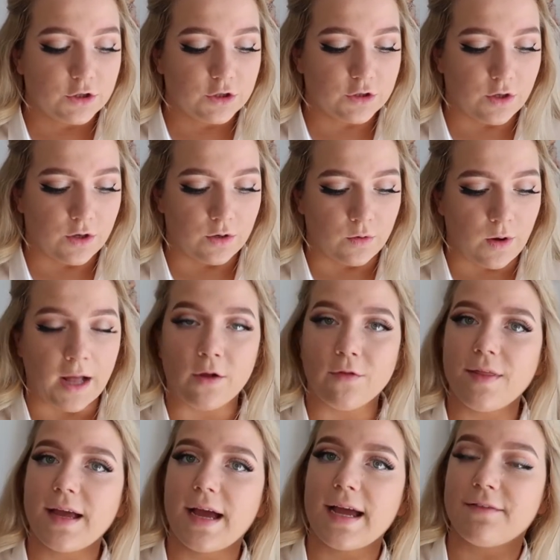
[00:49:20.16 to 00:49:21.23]
So I
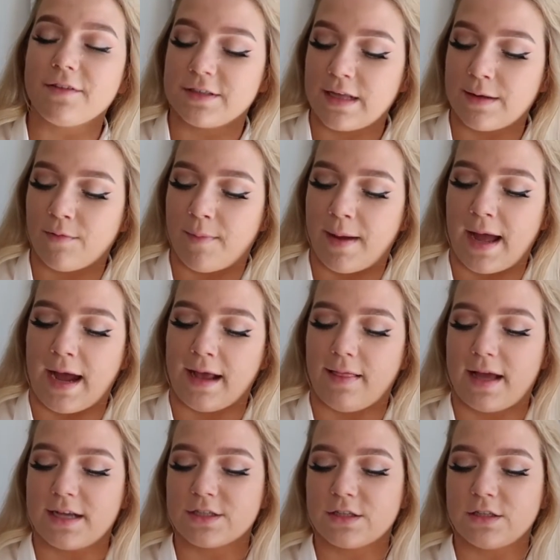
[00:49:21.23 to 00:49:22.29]
don't think I ever said what my
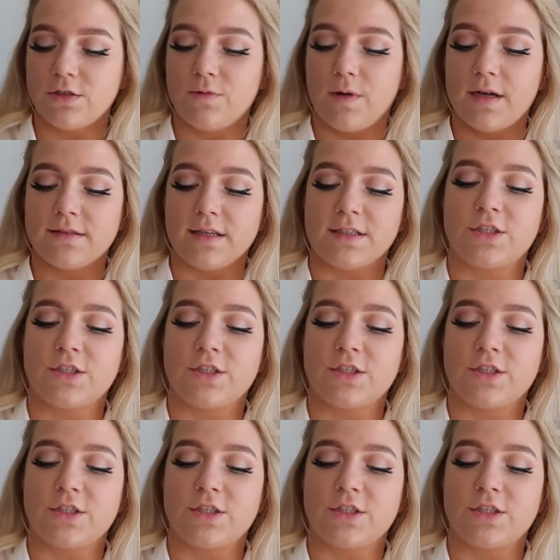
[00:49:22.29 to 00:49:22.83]
eyelash glue was.